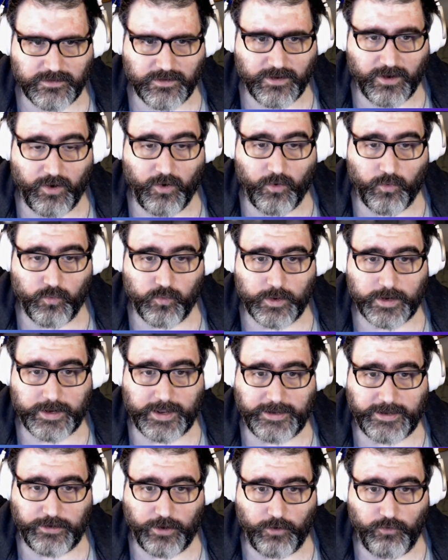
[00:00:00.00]
Oh, what
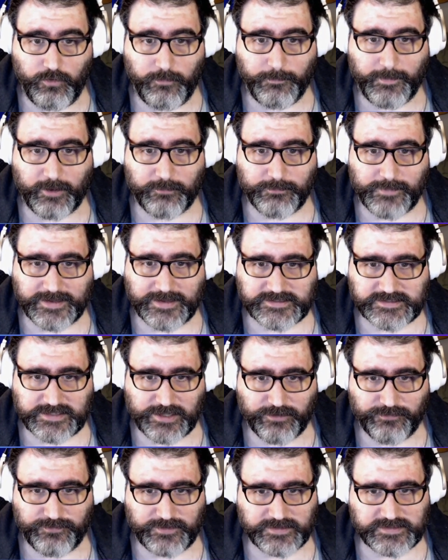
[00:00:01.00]
I know about
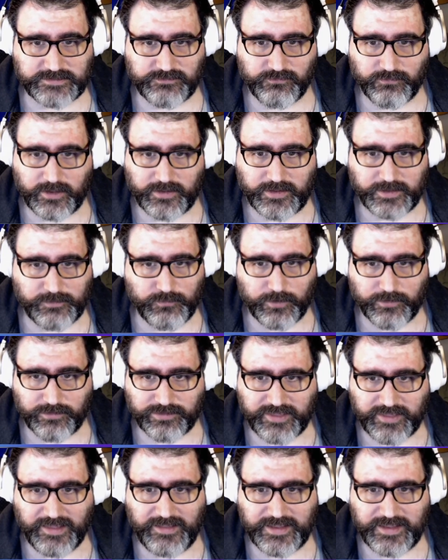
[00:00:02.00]
myself isn't really worth
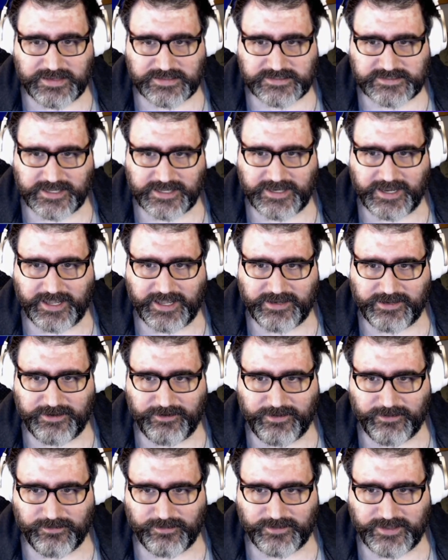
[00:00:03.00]
telling, said Anne
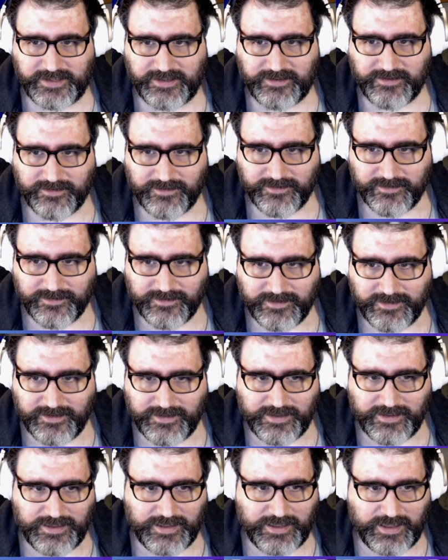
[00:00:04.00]
eagerly.
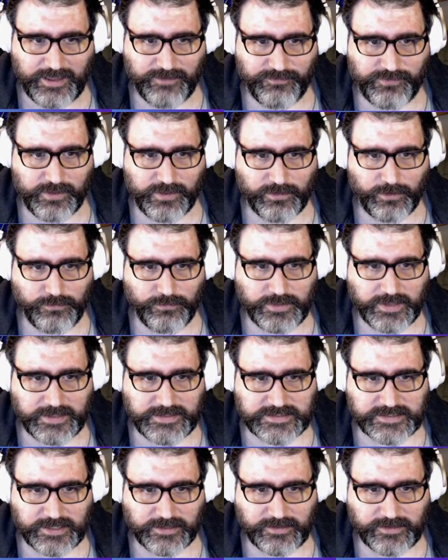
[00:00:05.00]
If you'll only
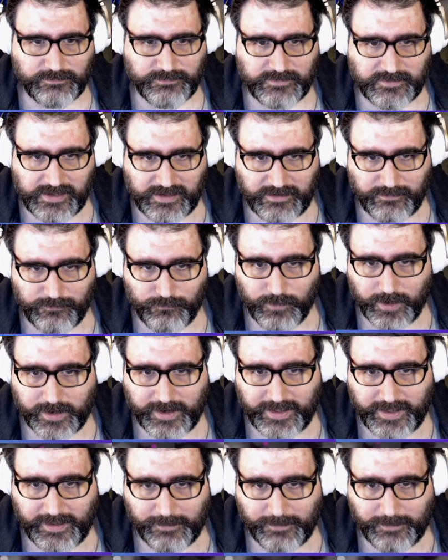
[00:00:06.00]
tell what I